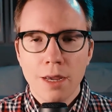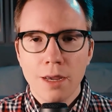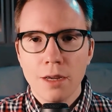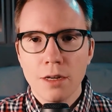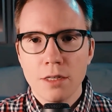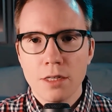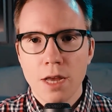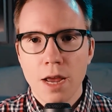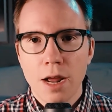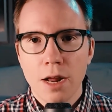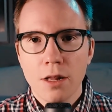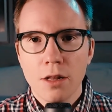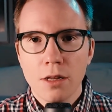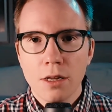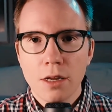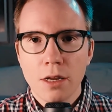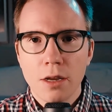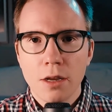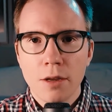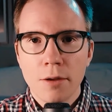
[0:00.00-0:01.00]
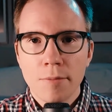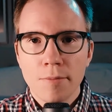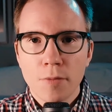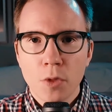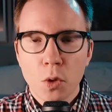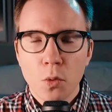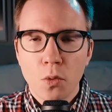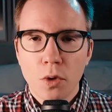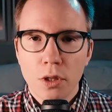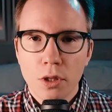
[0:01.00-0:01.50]
exactly
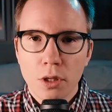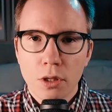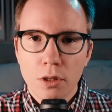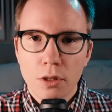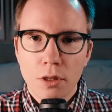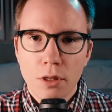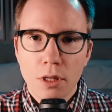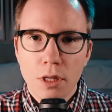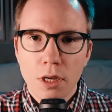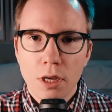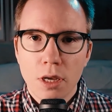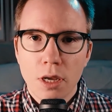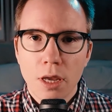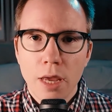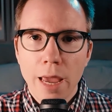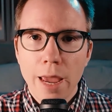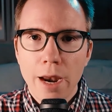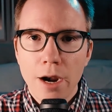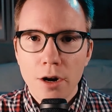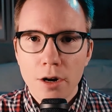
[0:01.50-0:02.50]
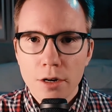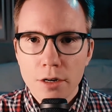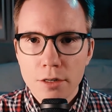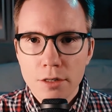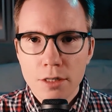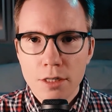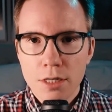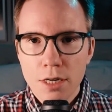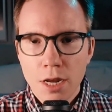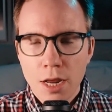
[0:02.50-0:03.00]
what the
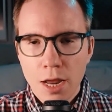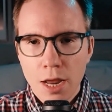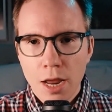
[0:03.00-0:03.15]
errors